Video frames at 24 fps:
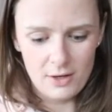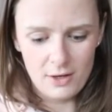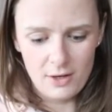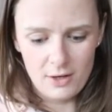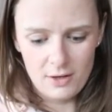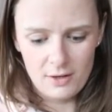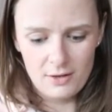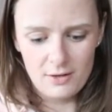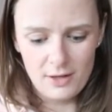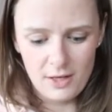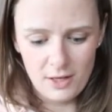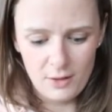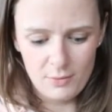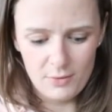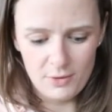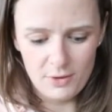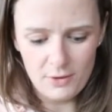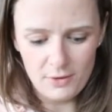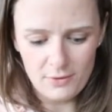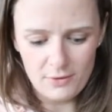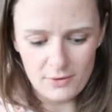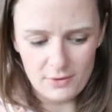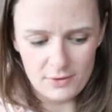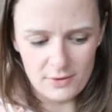Oh, look how
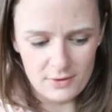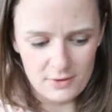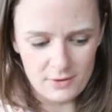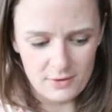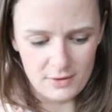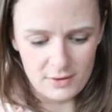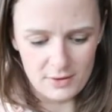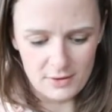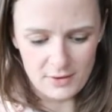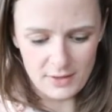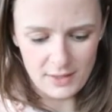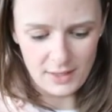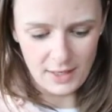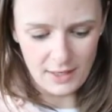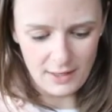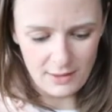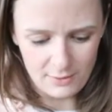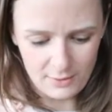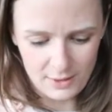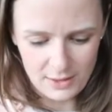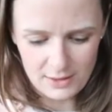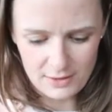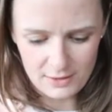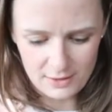beautiful this looks. I
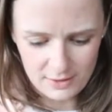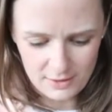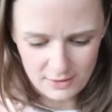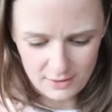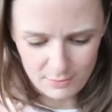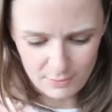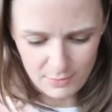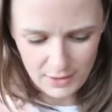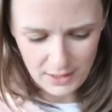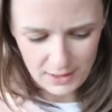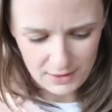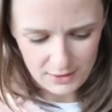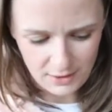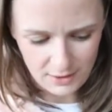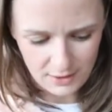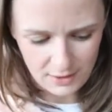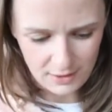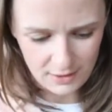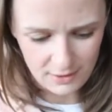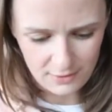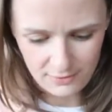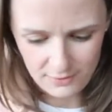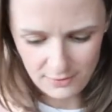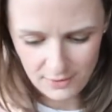can't wait till it's baked
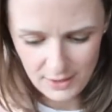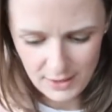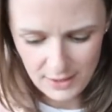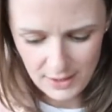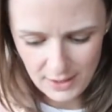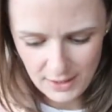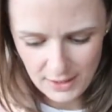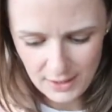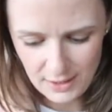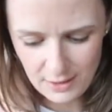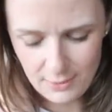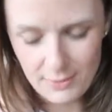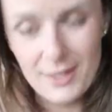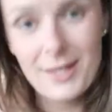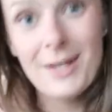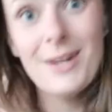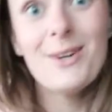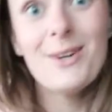off. Here we